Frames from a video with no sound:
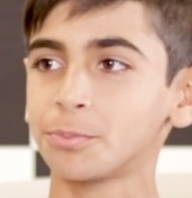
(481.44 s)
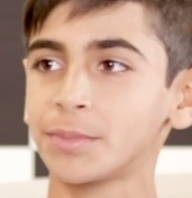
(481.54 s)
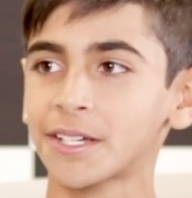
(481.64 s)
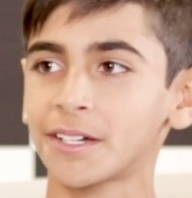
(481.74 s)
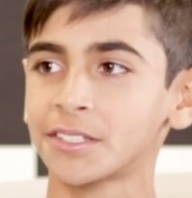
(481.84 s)

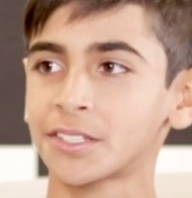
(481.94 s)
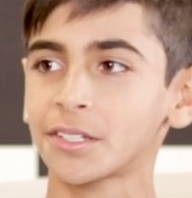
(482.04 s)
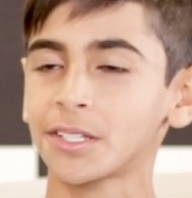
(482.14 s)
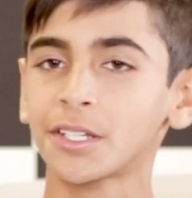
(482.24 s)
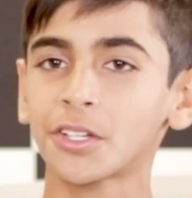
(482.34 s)
because
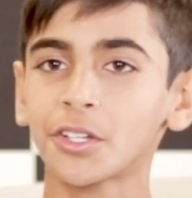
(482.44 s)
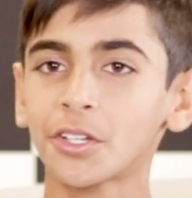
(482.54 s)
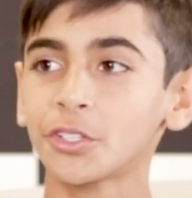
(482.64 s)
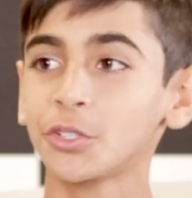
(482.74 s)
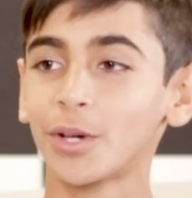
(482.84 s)

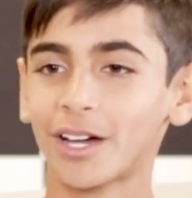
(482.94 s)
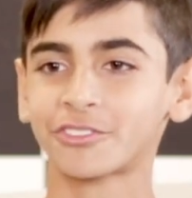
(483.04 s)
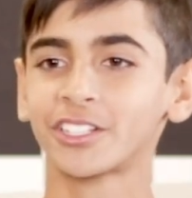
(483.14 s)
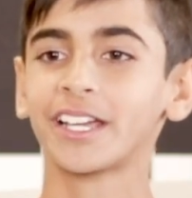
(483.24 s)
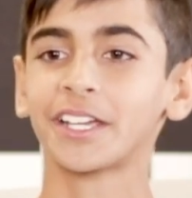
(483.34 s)
you
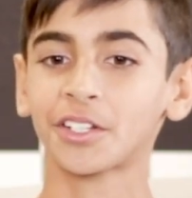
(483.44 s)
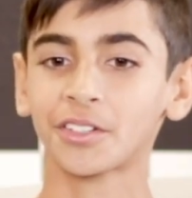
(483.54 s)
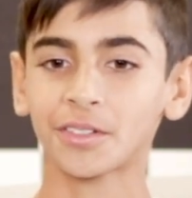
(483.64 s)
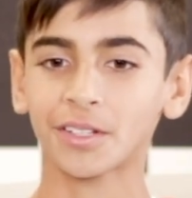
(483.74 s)
have to like